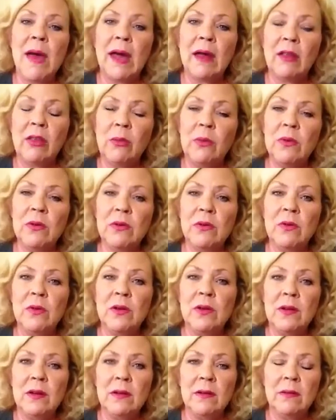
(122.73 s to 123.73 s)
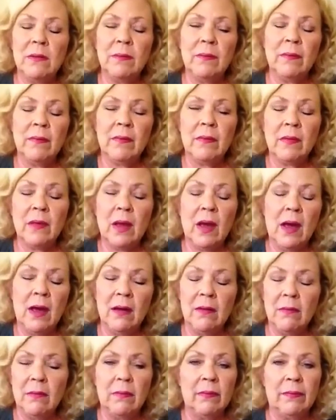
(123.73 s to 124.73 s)
back through to,
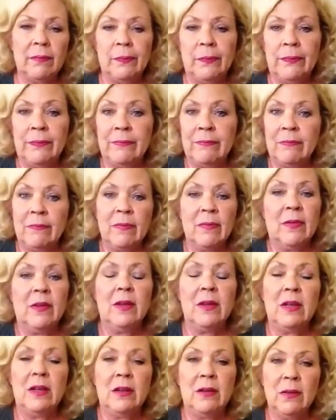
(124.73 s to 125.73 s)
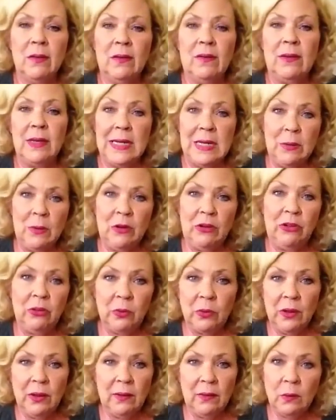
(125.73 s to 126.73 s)
um, you know, see which
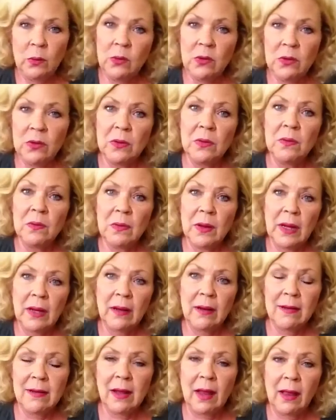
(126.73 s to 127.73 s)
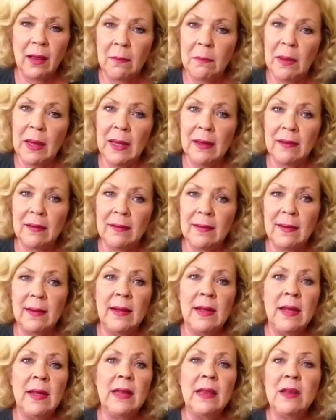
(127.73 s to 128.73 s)
ones were had done the best.
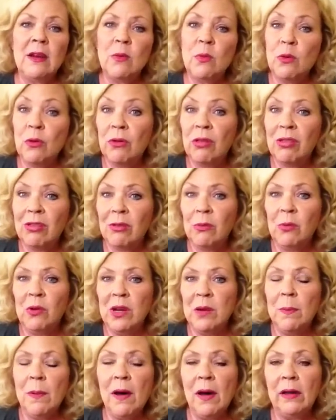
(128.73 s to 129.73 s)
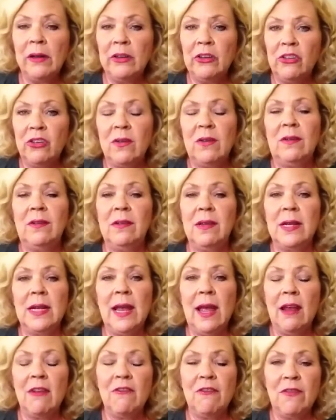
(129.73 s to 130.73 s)
There were three polishes that
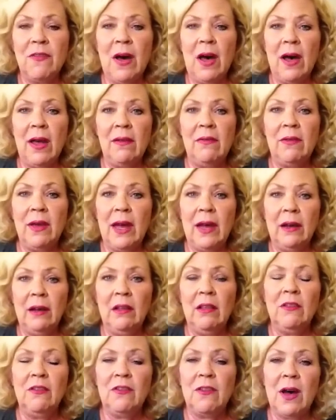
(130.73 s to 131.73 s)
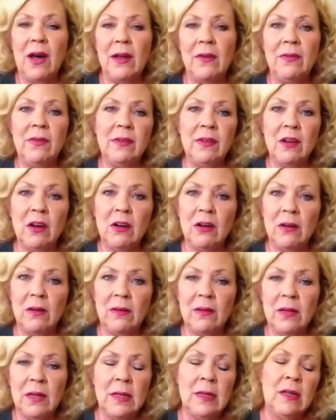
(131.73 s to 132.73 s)
had five out of the five
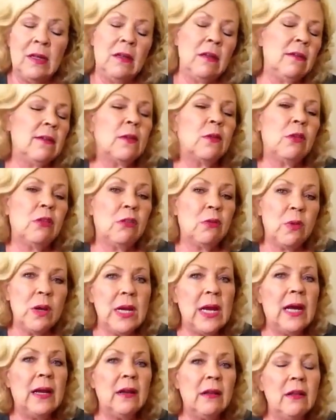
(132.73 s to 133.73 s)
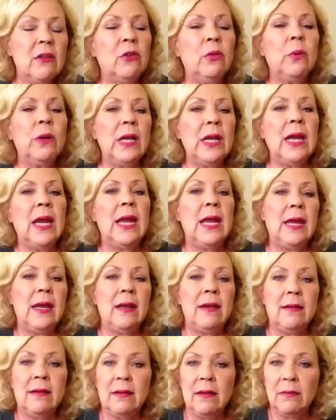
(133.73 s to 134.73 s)
stars. So three out of the
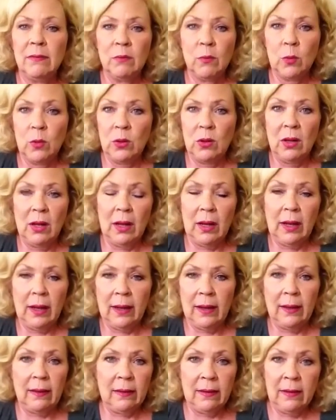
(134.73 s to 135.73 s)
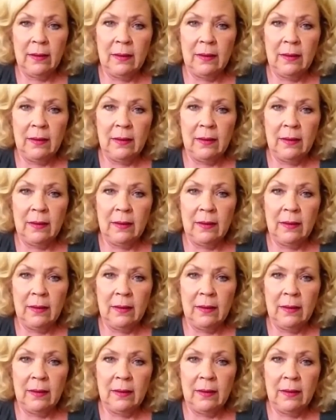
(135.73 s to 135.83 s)
28 were like